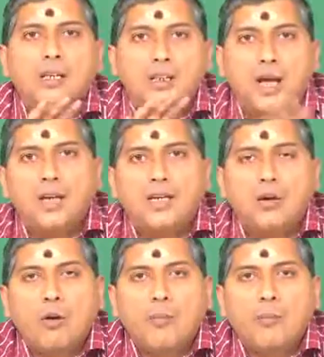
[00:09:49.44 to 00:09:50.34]
that
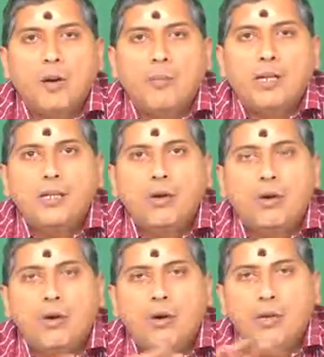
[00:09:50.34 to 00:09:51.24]
complement
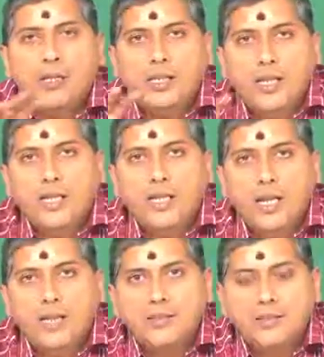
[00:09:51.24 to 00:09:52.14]
all the
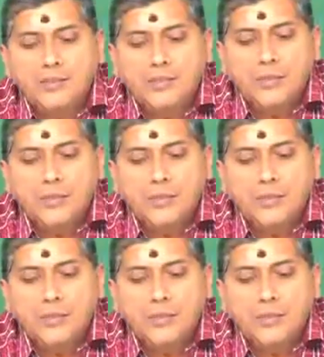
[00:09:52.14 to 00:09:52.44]
details